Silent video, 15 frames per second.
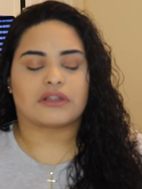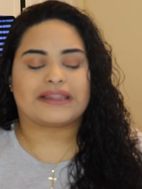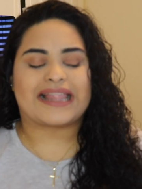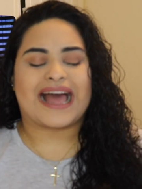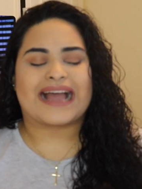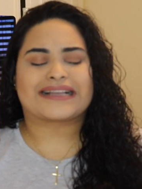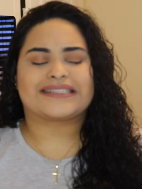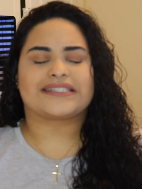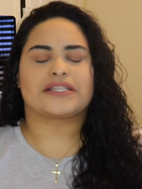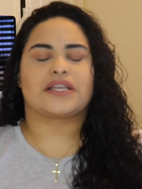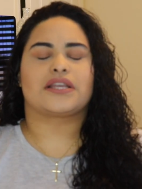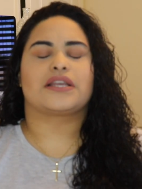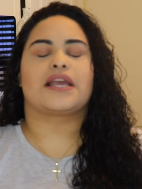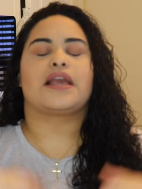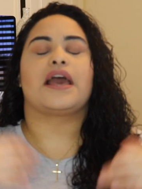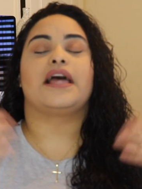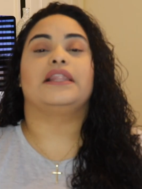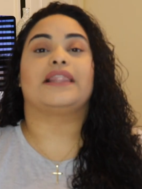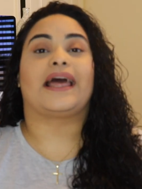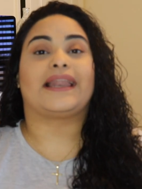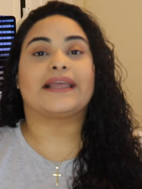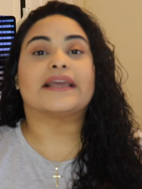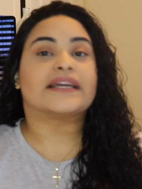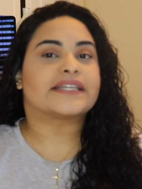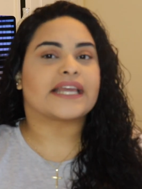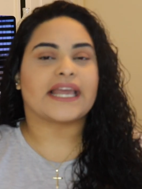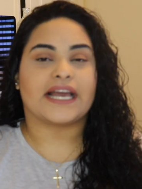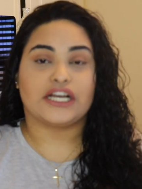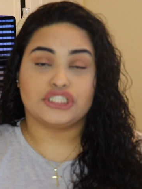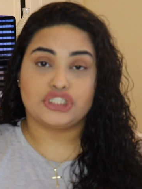relaxing, lighting a
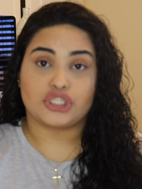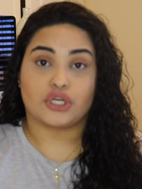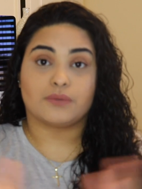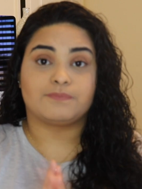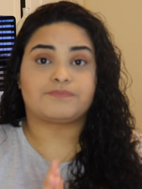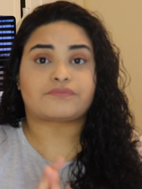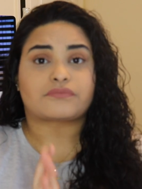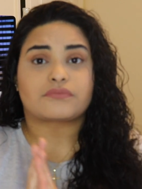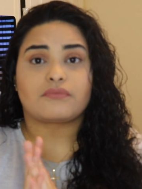candle,